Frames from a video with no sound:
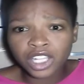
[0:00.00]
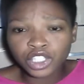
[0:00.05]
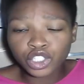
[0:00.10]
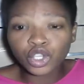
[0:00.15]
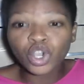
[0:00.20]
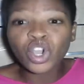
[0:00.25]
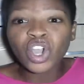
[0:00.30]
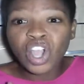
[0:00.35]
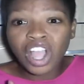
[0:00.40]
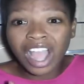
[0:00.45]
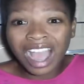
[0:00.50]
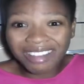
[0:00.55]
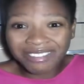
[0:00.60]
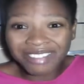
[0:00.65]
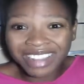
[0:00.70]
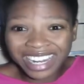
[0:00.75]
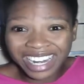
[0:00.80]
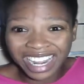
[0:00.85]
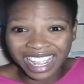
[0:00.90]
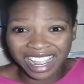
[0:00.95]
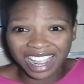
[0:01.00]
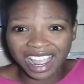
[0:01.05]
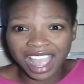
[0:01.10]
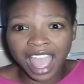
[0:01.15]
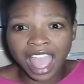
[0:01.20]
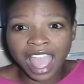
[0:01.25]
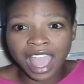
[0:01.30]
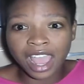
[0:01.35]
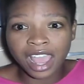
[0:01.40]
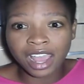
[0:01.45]
to governing,
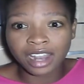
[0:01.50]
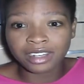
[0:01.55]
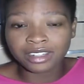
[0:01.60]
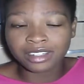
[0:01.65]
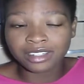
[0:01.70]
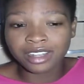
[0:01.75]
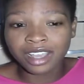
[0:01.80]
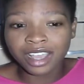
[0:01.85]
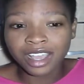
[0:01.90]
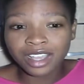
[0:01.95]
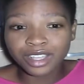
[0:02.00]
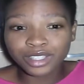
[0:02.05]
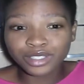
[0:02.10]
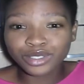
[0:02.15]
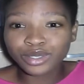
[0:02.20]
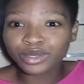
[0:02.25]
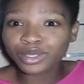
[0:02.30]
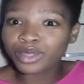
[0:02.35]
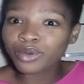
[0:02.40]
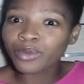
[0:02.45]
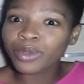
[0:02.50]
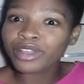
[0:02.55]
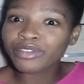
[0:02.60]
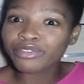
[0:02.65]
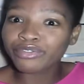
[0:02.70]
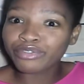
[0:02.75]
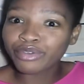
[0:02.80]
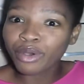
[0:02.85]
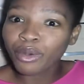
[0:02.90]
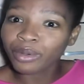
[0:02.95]
and to the way
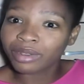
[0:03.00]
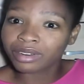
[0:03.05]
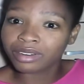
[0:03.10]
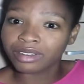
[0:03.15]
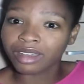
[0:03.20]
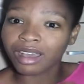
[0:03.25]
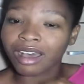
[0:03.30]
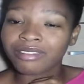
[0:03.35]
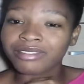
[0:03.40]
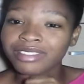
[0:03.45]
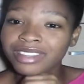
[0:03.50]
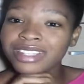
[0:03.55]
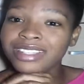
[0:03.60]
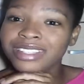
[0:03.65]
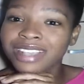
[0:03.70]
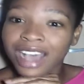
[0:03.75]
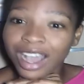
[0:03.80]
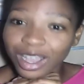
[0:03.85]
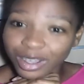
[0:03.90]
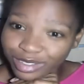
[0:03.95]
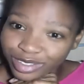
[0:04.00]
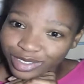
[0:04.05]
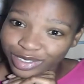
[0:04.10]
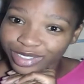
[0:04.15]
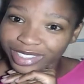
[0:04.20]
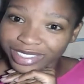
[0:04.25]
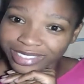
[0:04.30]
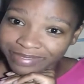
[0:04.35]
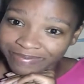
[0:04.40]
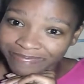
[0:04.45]
forward of this
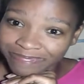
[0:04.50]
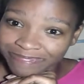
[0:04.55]
country.